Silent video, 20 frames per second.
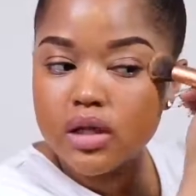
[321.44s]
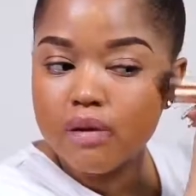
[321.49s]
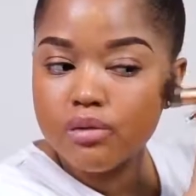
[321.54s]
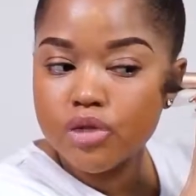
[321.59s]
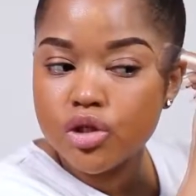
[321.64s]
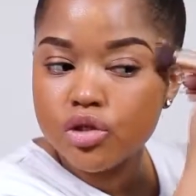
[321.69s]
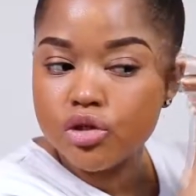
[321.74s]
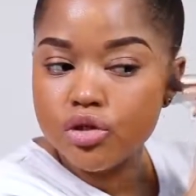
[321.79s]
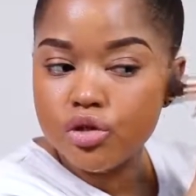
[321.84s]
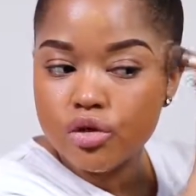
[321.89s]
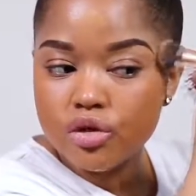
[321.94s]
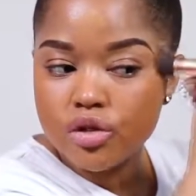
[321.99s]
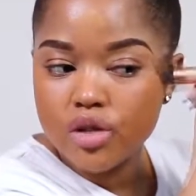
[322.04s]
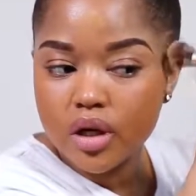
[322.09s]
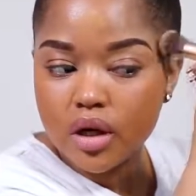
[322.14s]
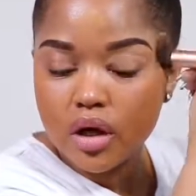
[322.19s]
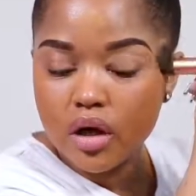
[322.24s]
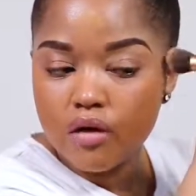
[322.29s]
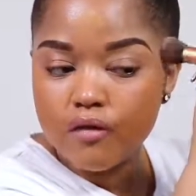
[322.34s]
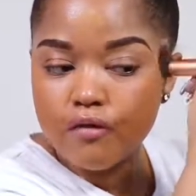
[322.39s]
I'm just
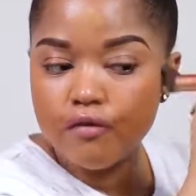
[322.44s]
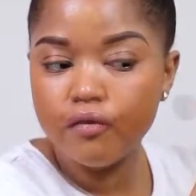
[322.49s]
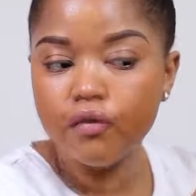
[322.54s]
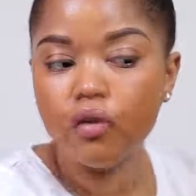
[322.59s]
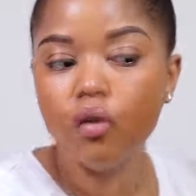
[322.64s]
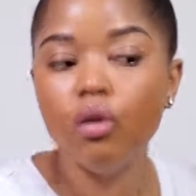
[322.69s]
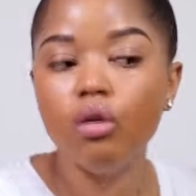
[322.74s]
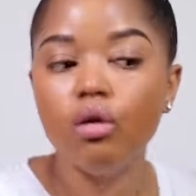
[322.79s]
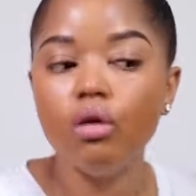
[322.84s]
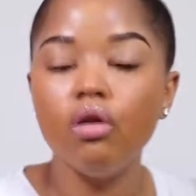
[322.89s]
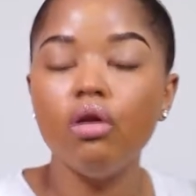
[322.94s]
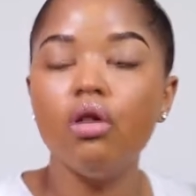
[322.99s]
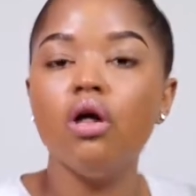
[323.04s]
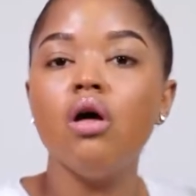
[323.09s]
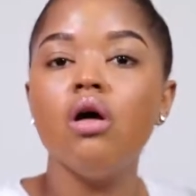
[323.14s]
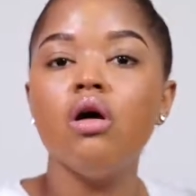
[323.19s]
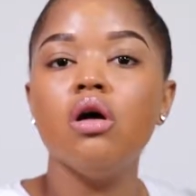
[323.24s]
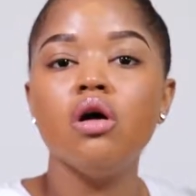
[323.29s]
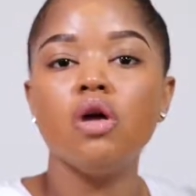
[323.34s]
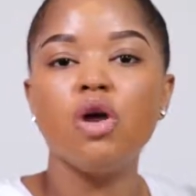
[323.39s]
using a full
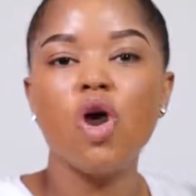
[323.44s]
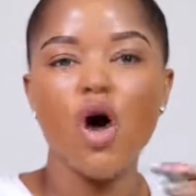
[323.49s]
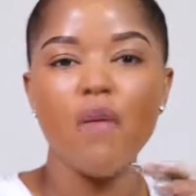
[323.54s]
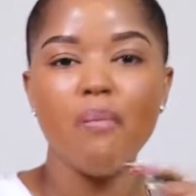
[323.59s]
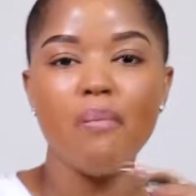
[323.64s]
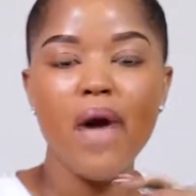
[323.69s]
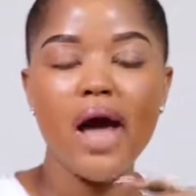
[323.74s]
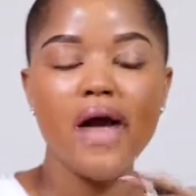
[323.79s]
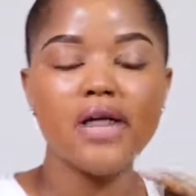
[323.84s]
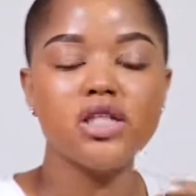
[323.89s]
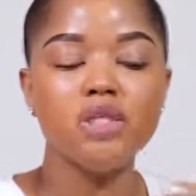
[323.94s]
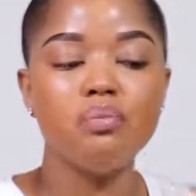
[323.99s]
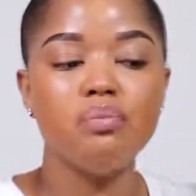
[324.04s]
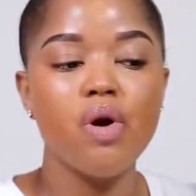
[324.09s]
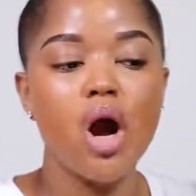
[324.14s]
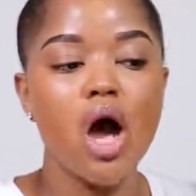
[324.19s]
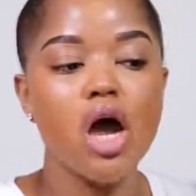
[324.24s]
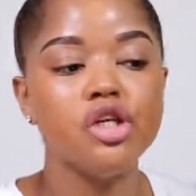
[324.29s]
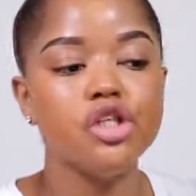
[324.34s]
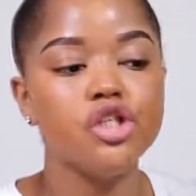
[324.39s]
compact
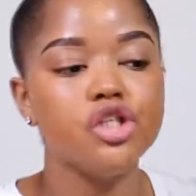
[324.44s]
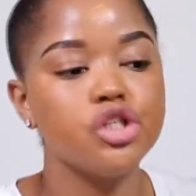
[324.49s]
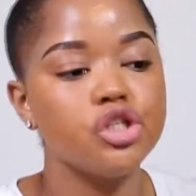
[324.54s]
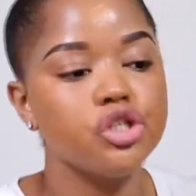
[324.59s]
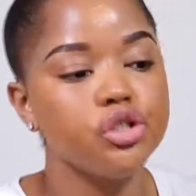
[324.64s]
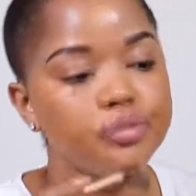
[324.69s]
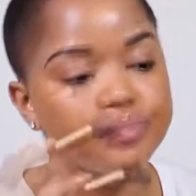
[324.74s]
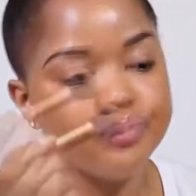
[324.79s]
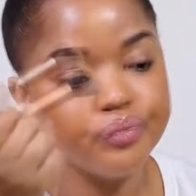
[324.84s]
brush